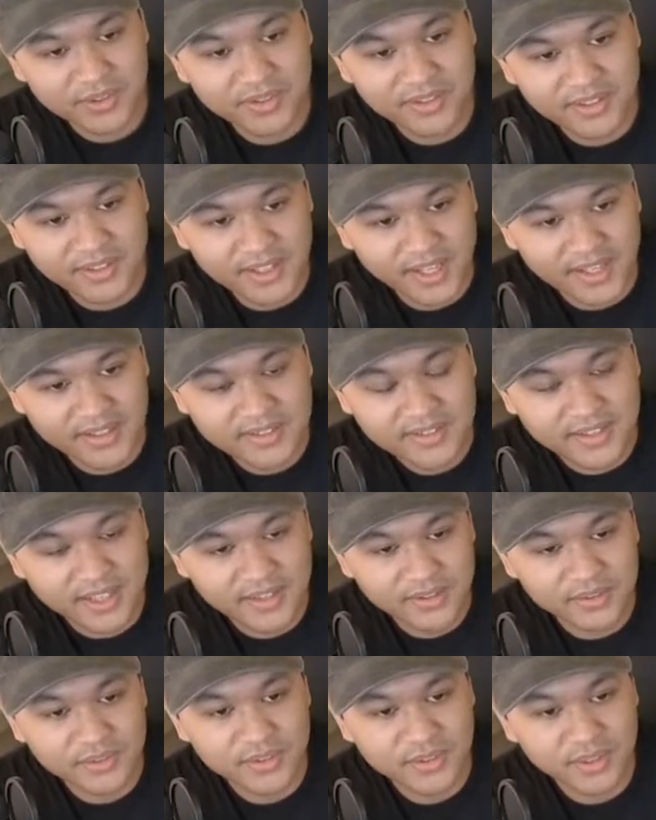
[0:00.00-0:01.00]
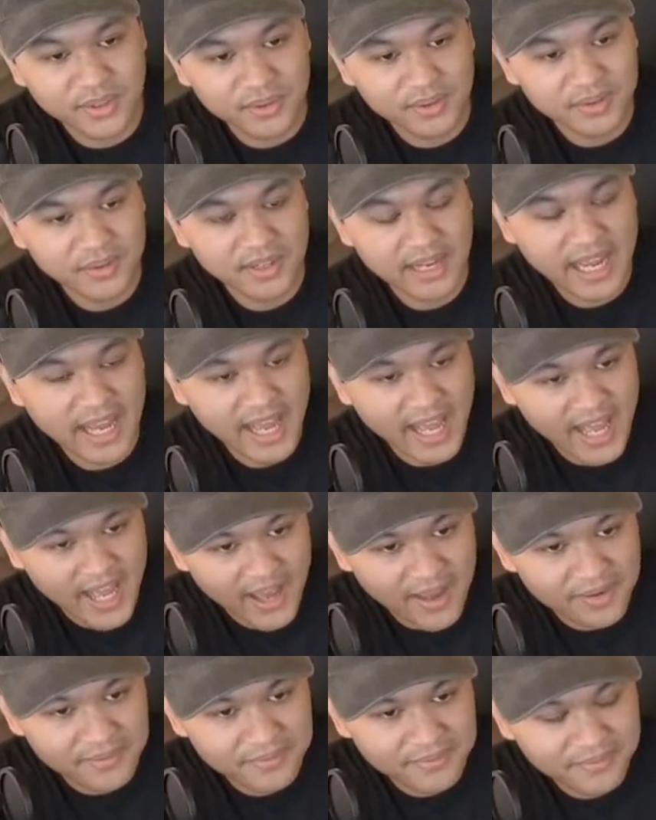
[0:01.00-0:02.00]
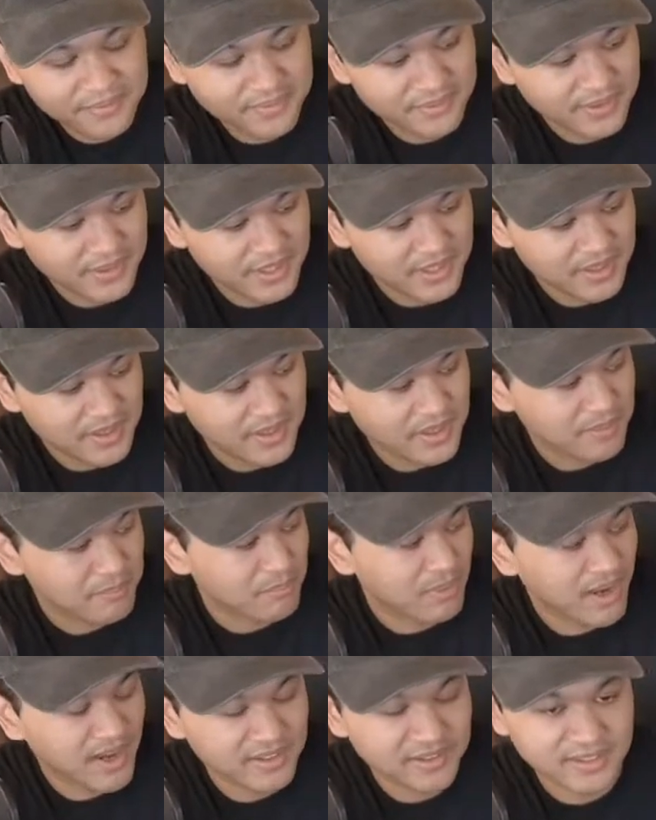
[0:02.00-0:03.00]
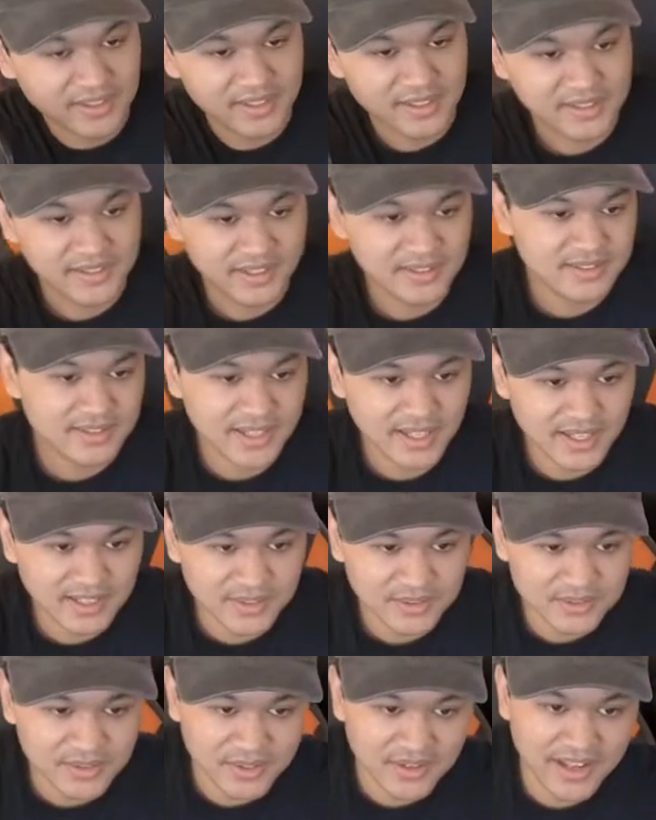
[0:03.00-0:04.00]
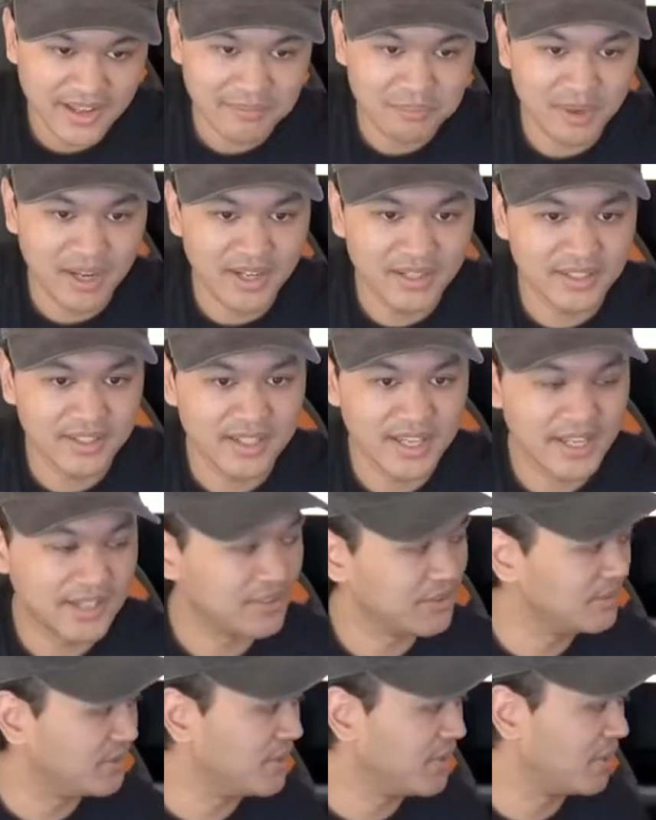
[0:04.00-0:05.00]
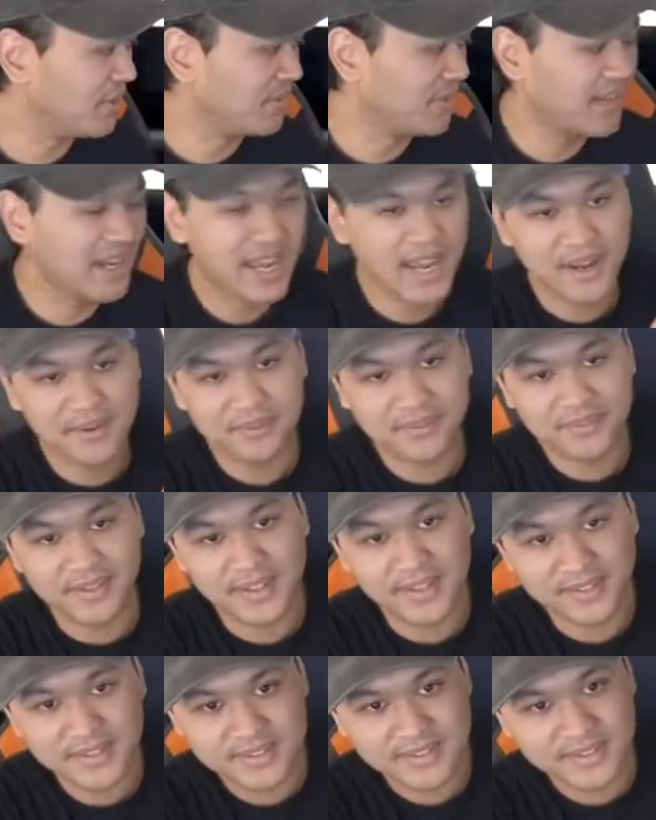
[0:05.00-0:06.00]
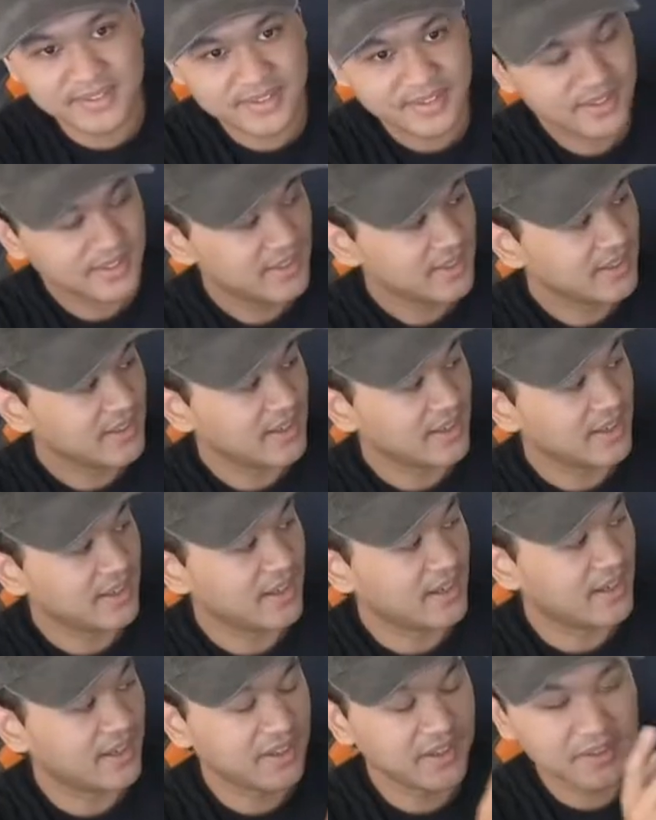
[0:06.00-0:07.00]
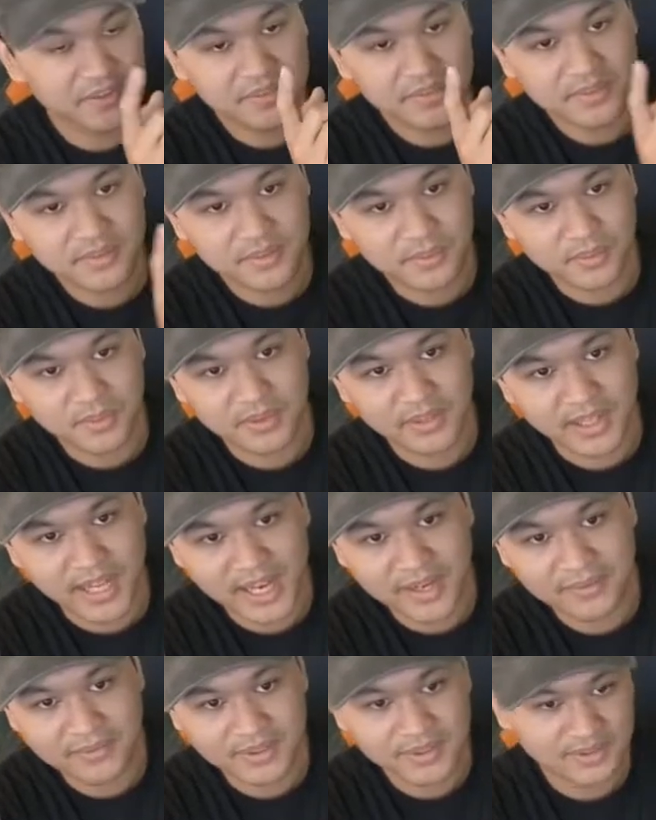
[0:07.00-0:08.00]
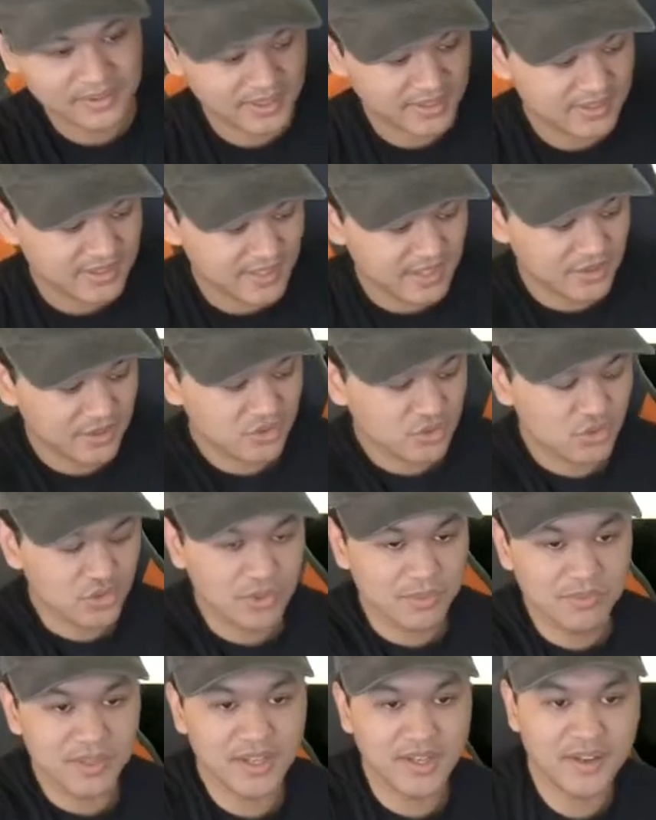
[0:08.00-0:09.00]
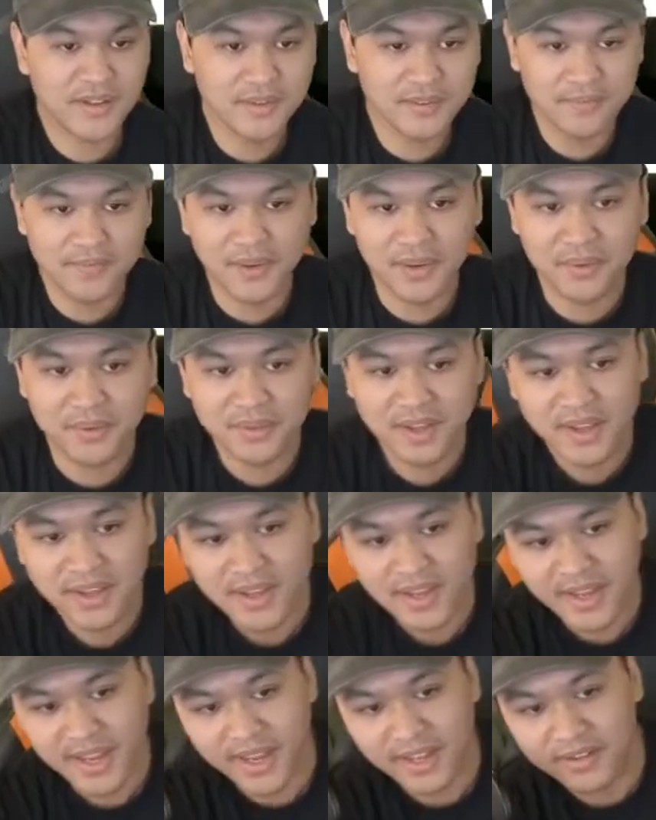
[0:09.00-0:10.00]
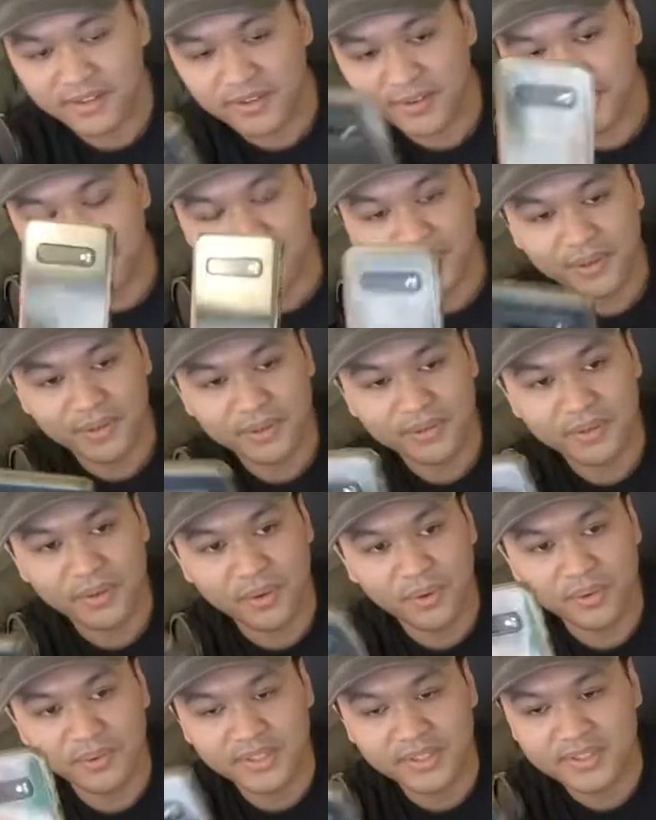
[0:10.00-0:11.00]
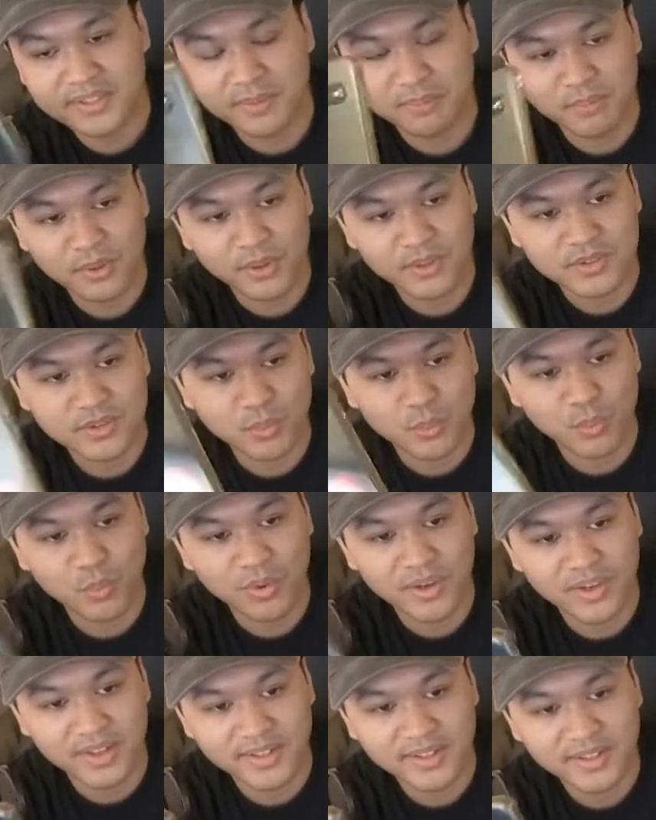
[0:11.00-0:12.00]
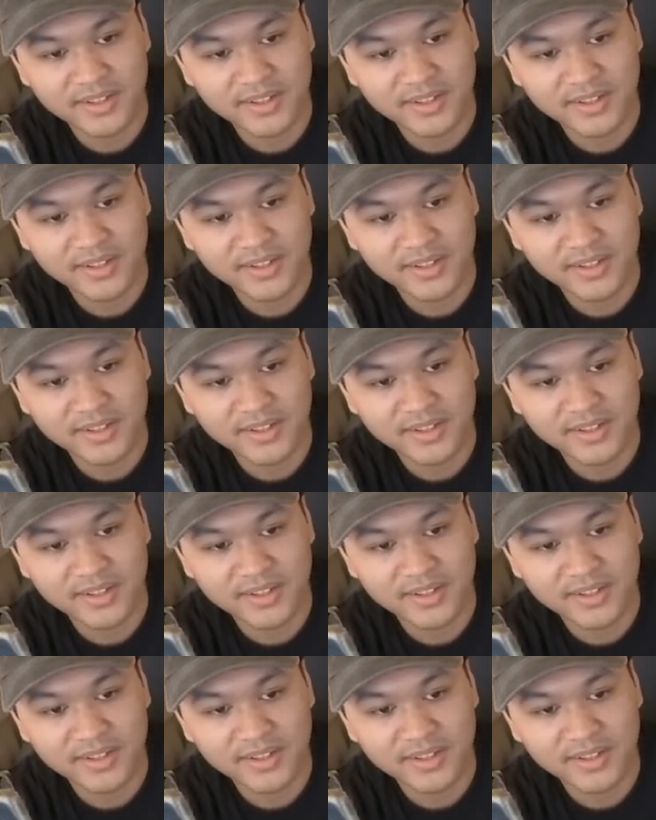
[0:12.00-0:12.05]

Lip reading: case that you don't have bonding. Let's say you don't have bonding and you don't have this live view. Let's say you're streaming on the phone and your phone only supports one